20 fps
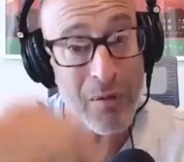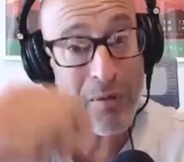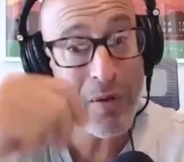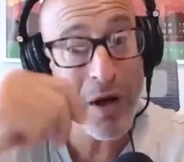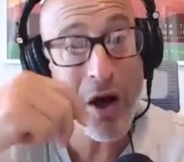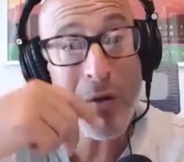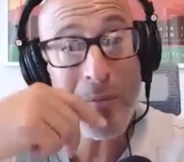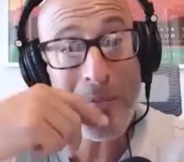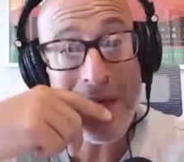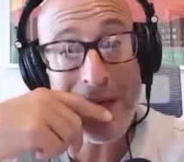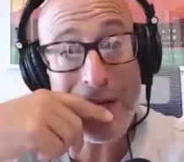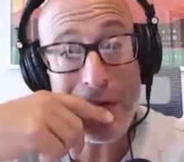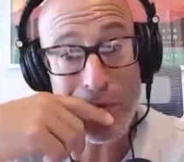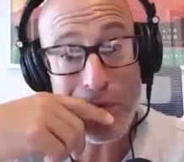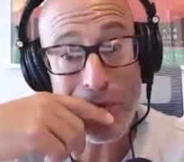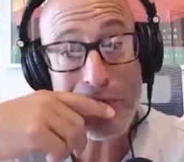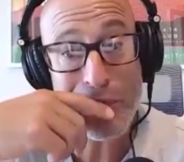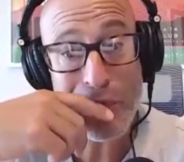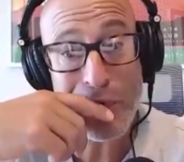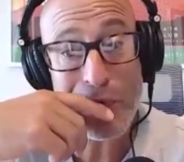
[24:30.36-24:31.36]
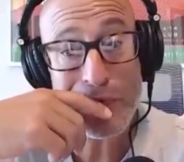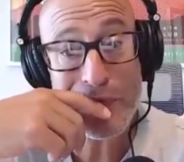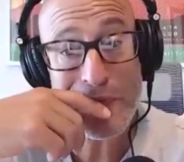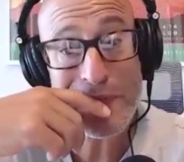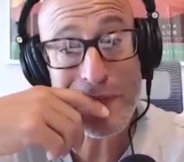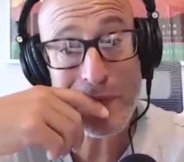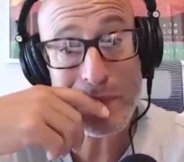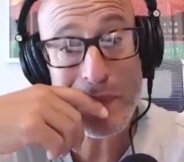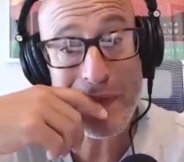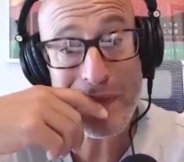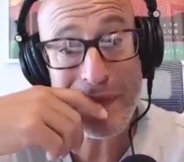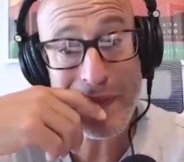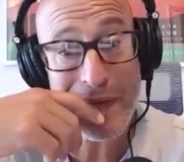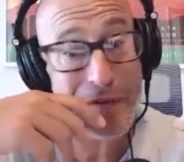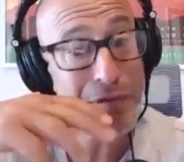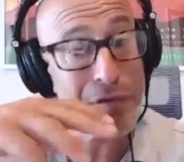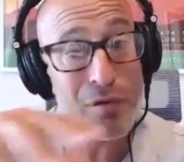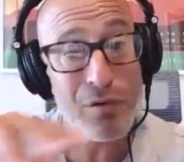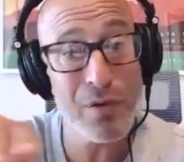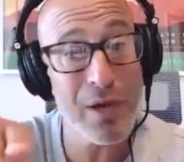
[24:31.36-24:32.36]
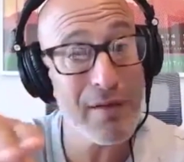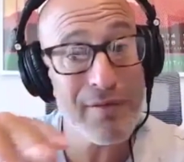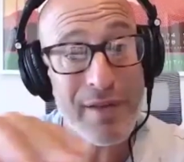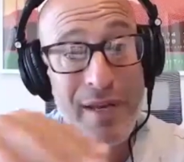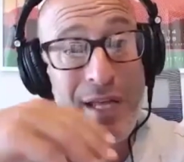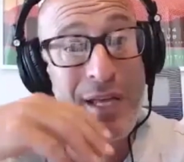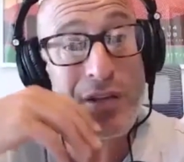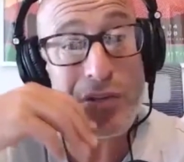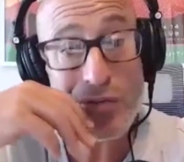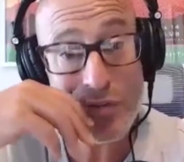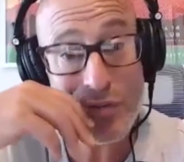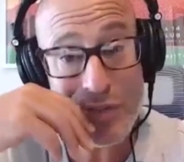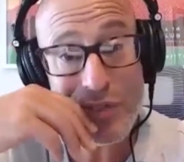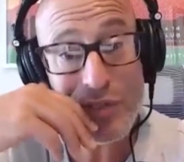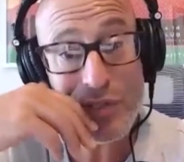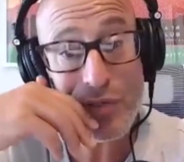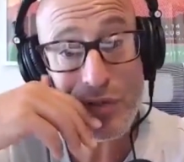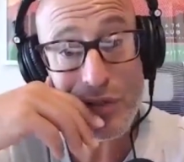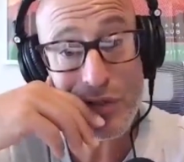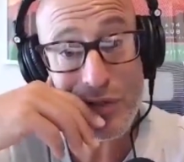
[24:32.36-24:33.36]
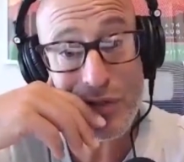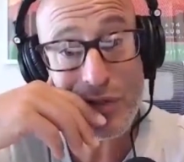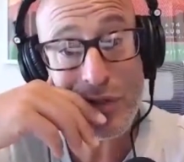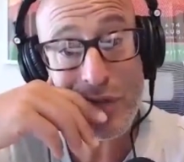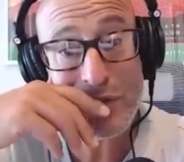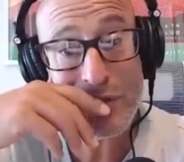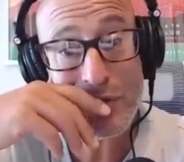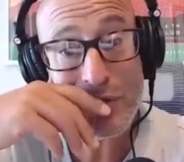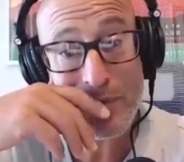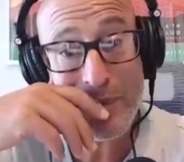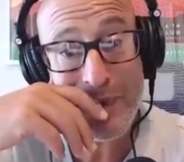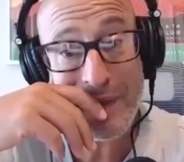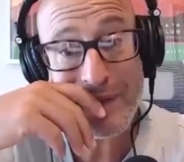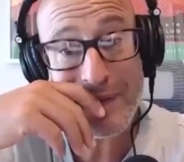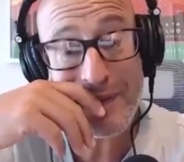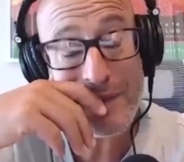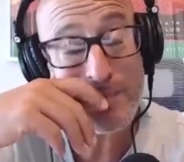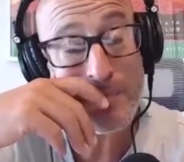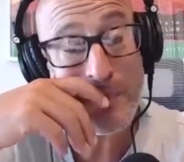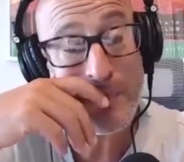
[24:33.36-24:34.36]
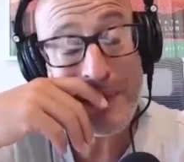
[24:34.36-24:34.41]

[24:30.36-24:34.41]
I'll, I'll make a referral to somebody that if you have any interest, you can talk to about this.